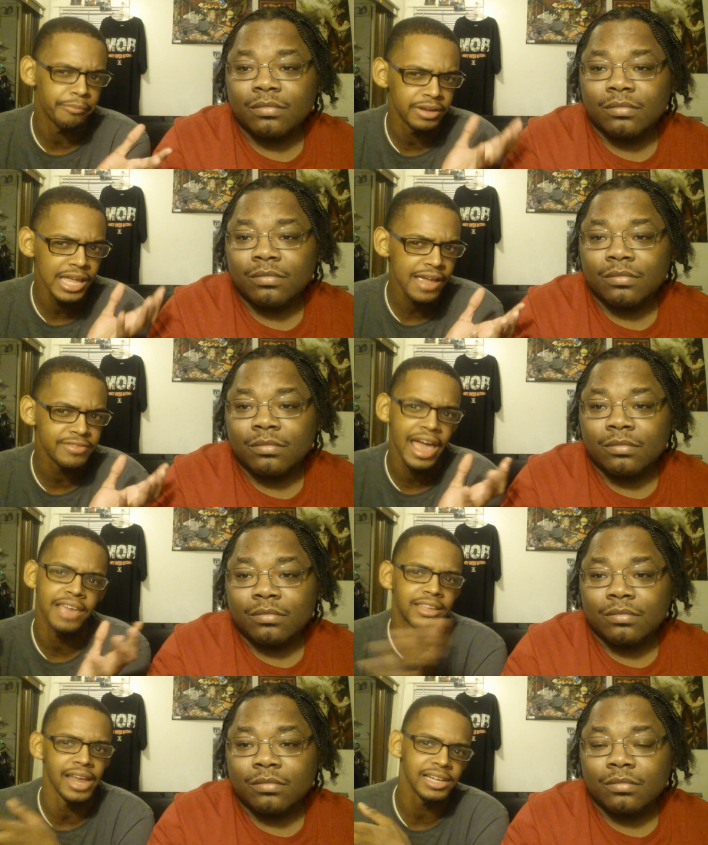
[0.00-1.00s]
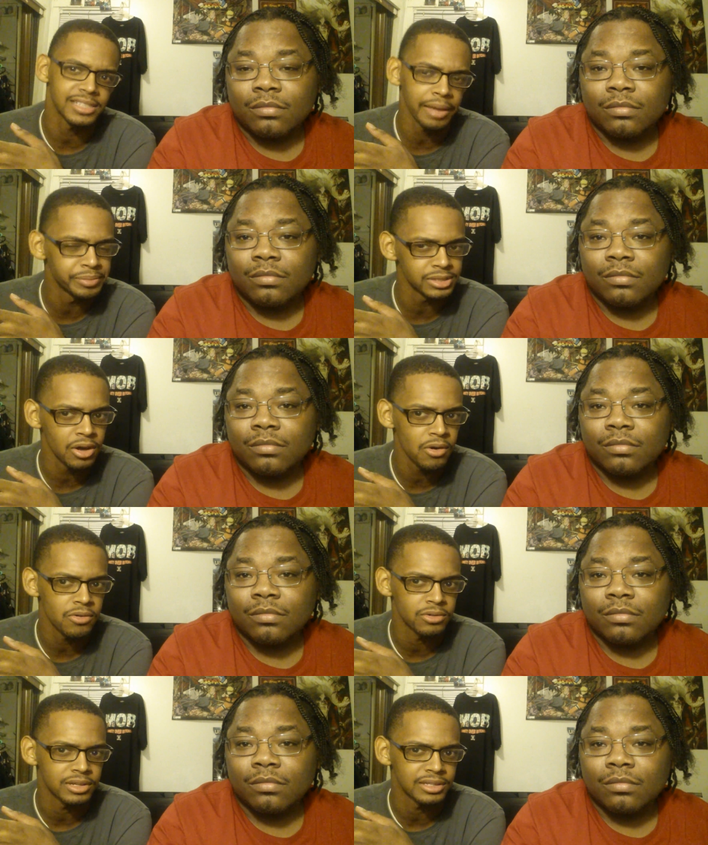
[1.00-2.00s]
Speaker 1: I believe that in the next
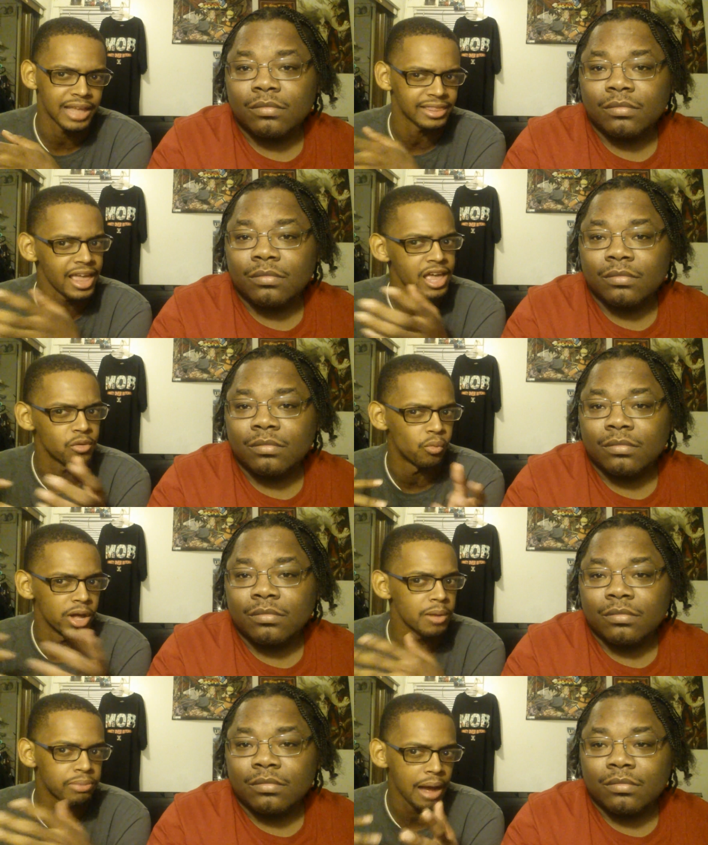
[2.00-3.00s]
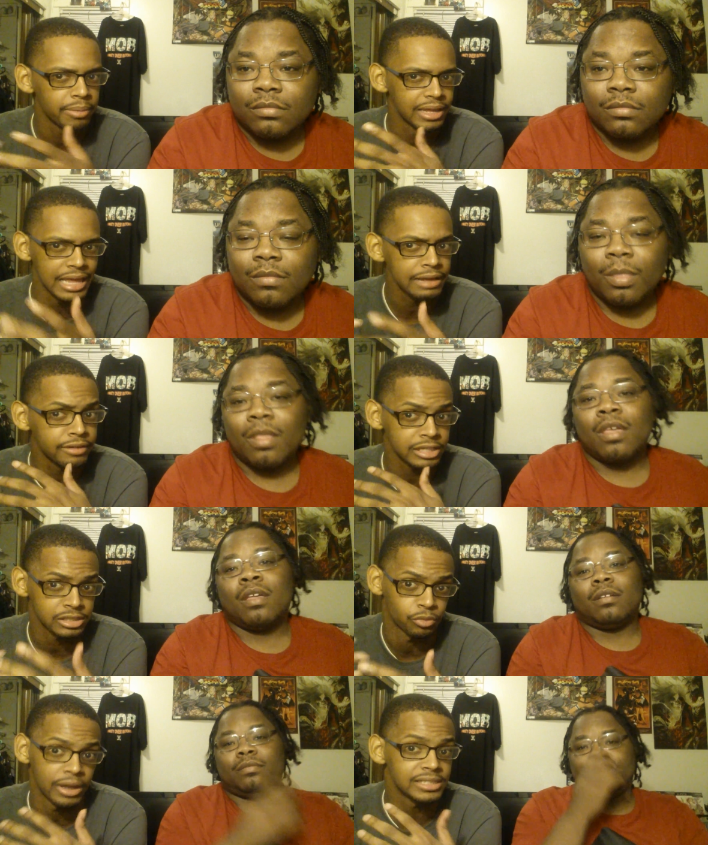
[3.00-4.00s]
episode that they will probably give us
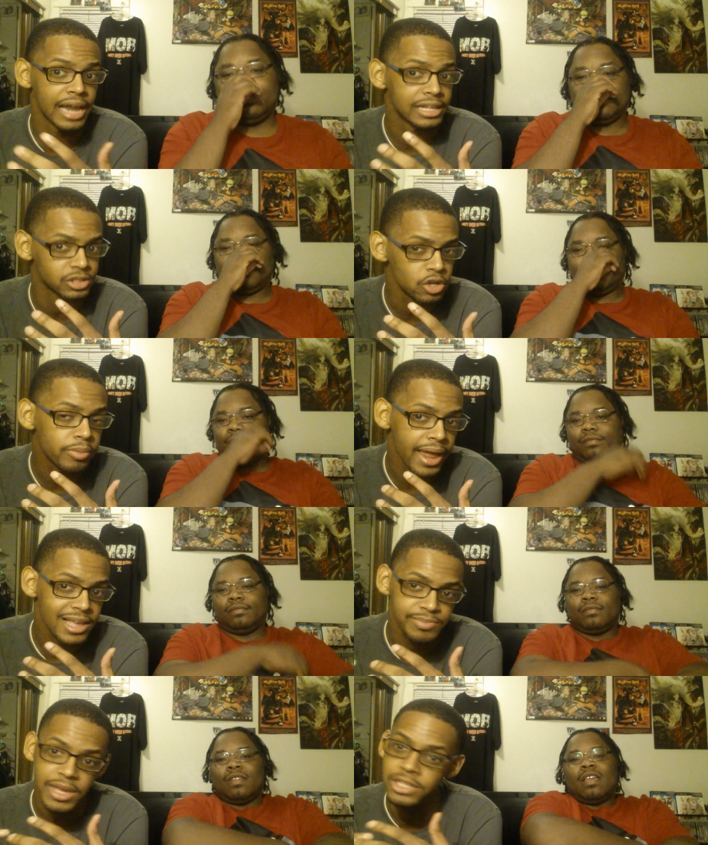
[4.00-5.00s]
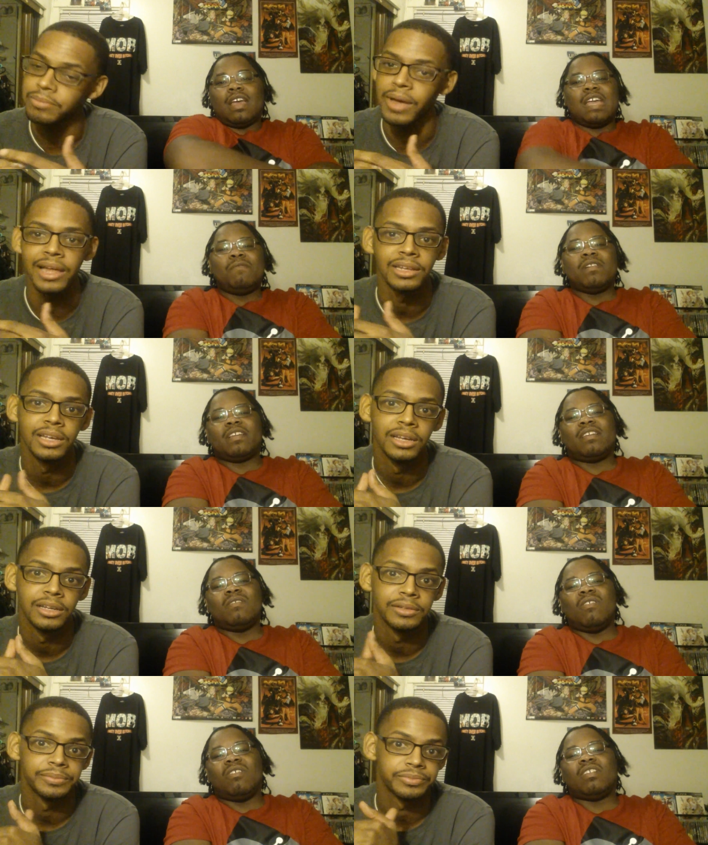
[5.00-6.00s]
the rest of that stupid ass speech. But he wanna
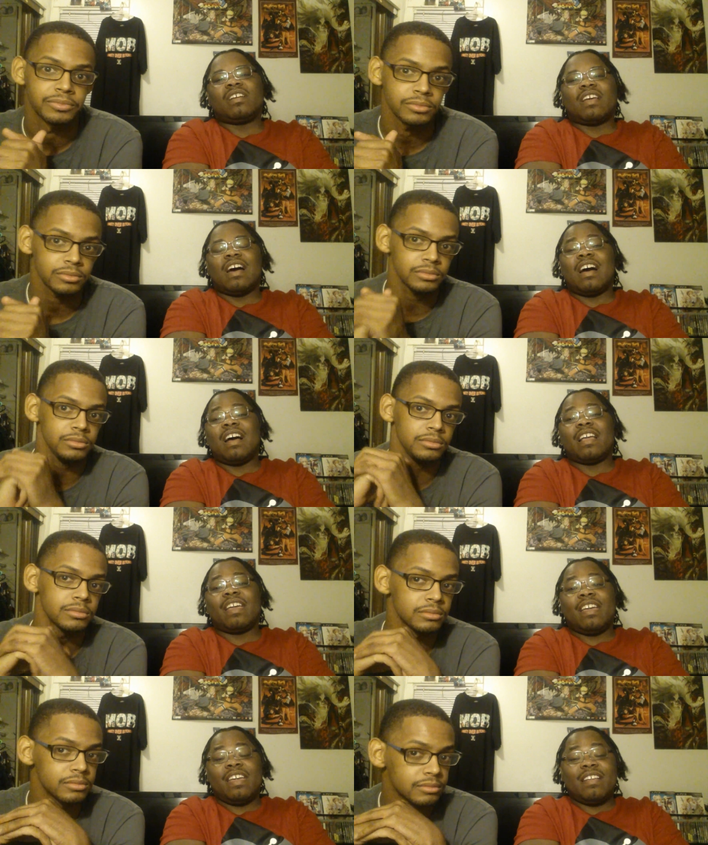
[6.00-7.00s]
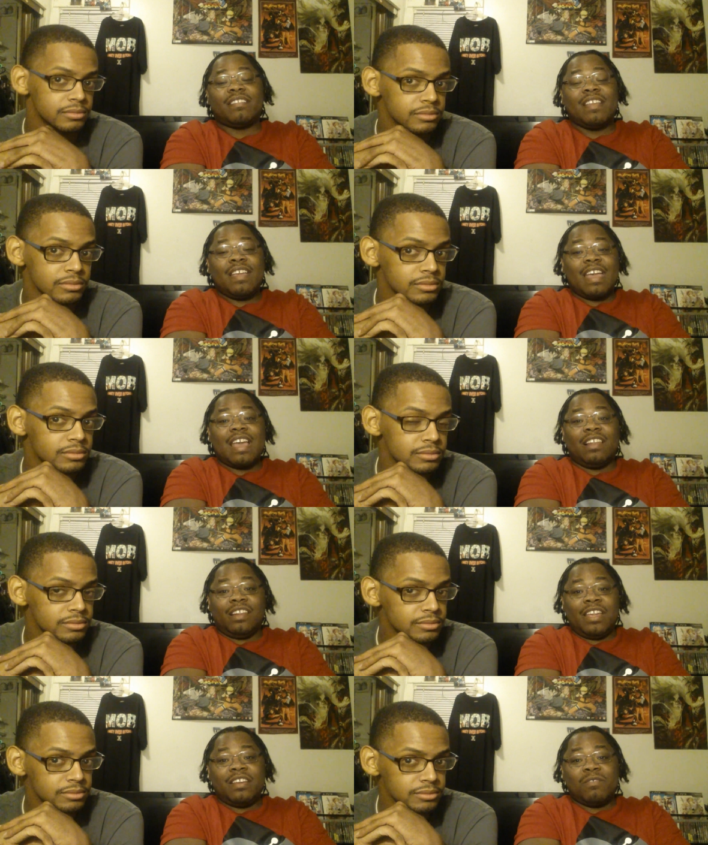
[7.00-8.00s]
Speaker 2: kill all the Kages and
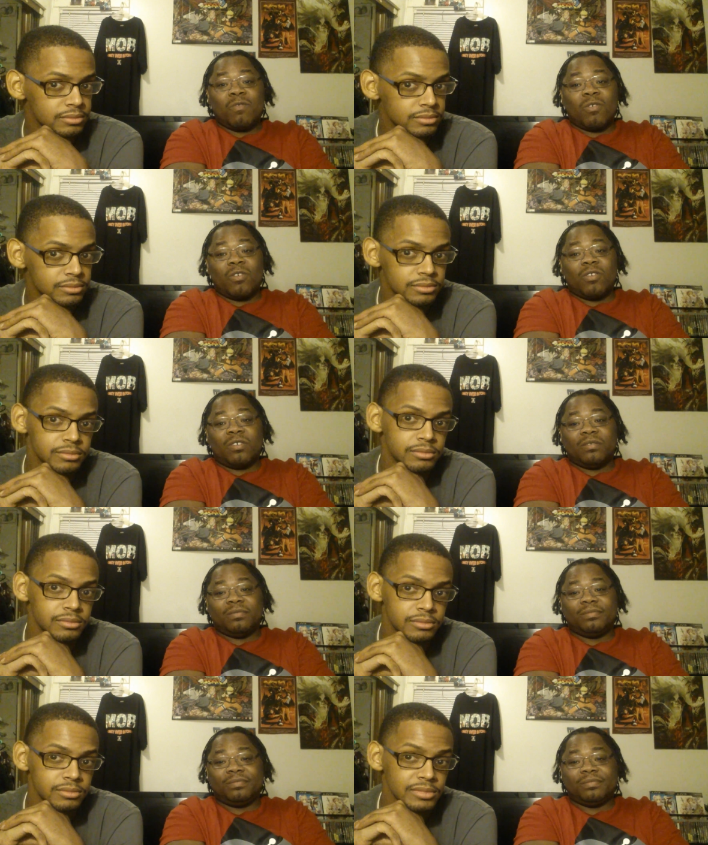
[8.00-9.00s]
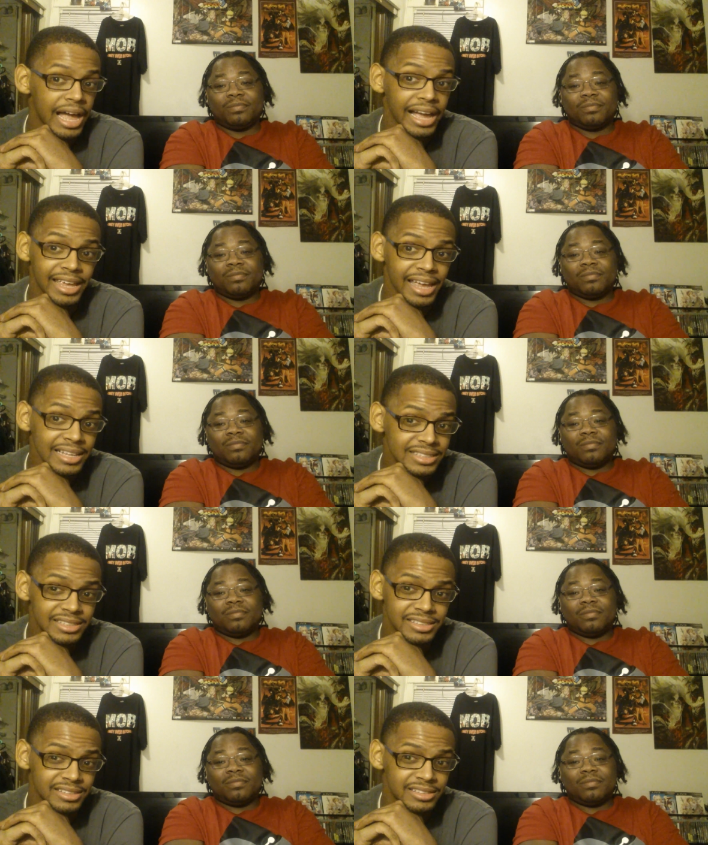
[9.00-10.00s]
lead the world.
Speaker 1: I
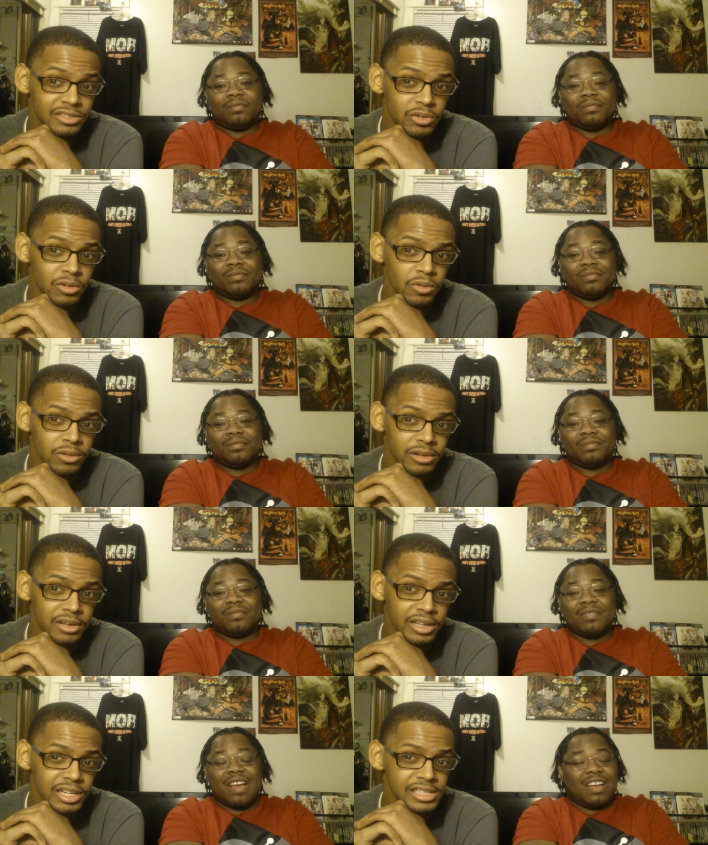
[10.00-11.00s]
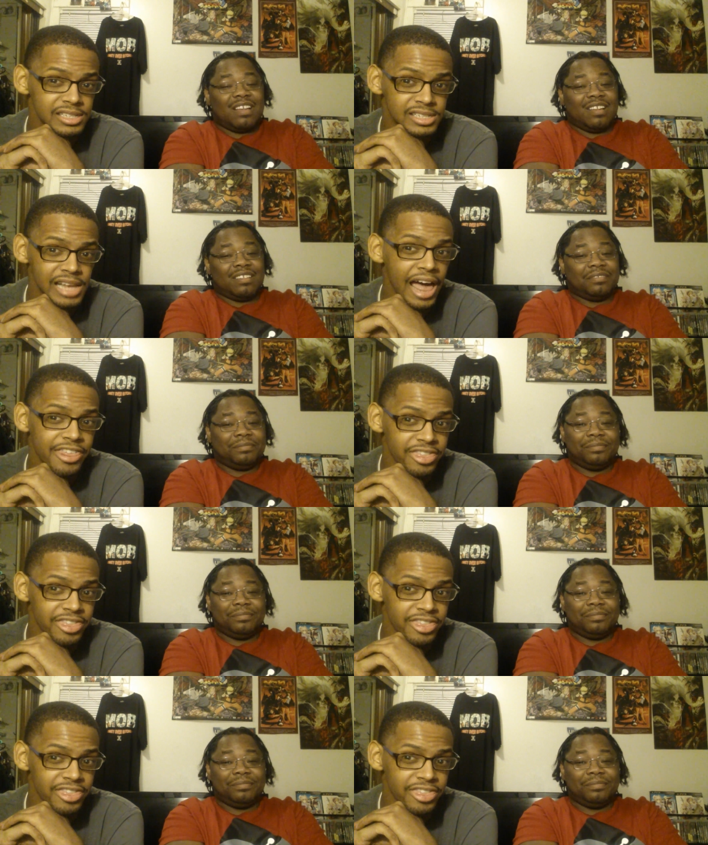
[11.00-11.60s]
guess Cause I